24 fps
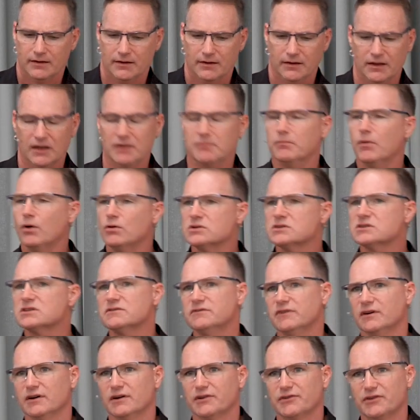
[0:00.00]
And most of
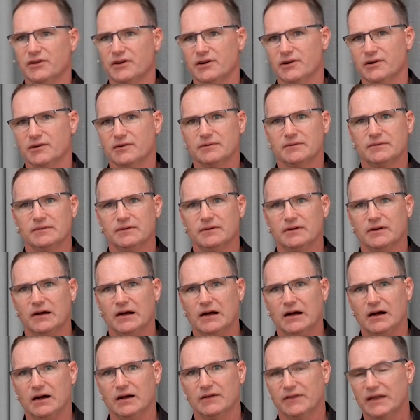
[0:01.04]
us here,
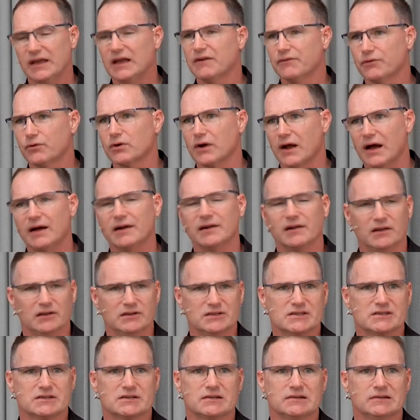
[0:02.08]
I think if we're
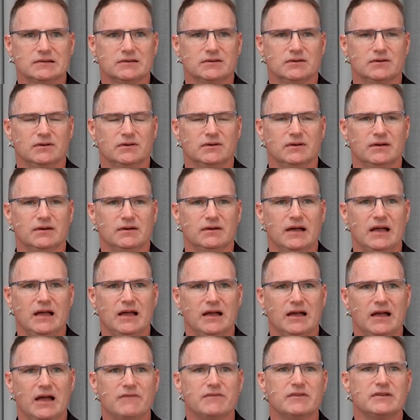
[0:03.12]
honest,
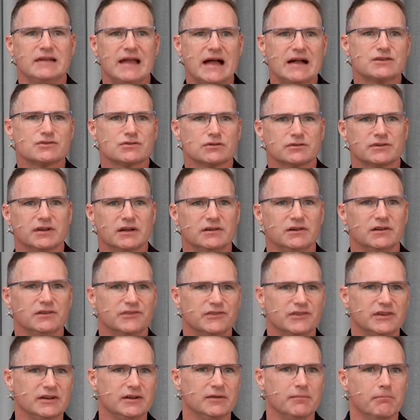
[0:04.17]
have a natural
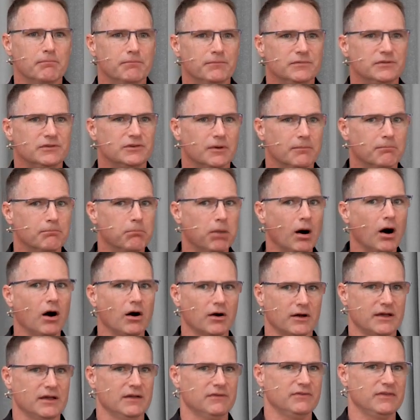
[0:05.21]
tendency to, to
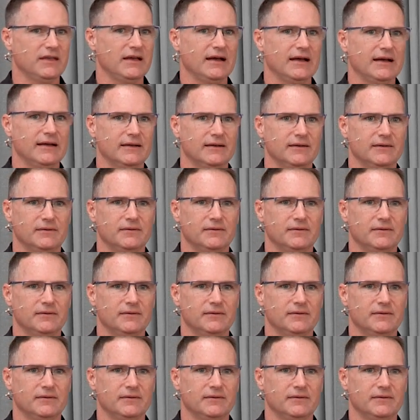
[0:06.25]
balk at that.